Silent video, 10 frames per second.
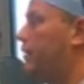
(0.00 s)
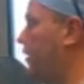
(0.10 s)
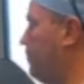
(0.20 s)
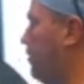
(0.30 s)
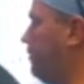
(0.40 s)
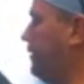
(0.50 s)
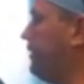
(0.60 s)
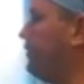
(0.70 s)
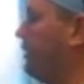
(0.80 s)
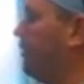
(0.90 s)
All right,
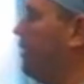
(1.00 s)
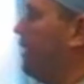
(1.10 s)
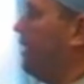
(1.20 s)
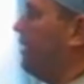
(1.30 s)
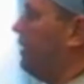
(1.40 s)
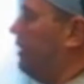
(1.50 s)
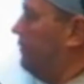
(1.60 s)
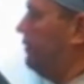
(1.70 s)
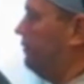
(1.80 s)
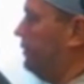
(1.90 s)
perfect. So
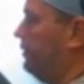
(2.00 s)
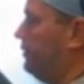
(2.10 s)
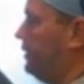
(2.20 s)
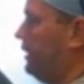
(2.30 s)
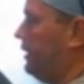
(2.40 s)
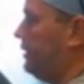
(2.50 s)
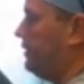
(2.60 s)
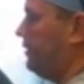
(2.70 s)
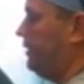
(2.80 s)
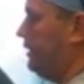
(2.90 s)
if you reduce
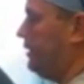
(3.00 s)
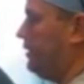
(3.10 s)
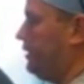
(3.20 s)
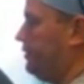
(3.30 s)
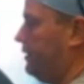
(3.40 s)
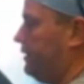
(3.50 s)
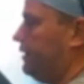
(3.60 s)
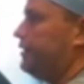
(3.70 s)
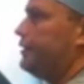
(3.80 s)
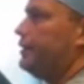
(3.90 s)
this, it accentuates
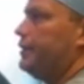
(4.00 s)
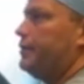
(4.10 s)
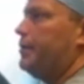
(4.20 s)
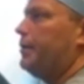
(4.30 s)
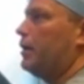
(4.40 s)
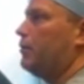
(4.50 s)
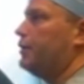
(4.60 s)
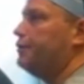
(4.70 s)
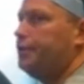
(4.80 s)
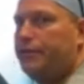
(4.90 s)
this and this. Some people are like, what
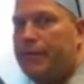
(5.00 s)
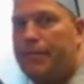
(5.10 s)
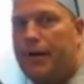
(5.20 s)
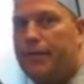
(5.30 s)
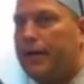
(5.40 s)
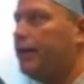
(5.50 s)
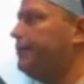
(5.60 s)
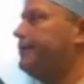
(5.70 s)
did you do to my butt and my hips?